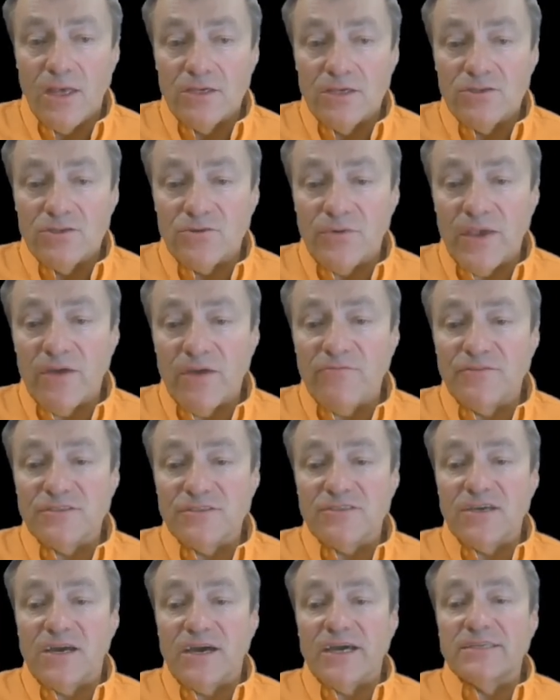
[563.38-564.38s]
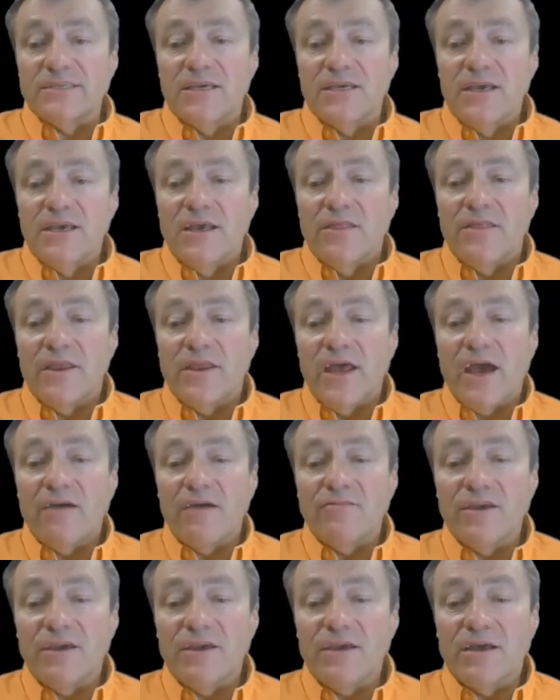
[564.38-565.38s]
So we emphasize that
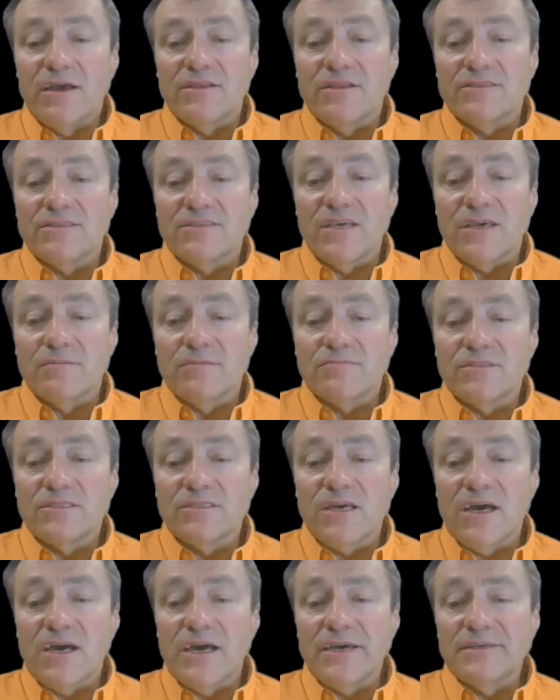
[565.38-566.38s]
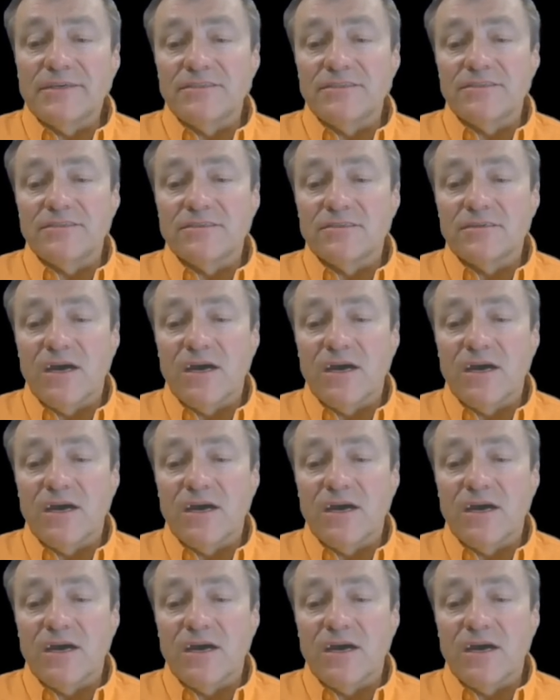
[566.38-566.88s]
having the same size,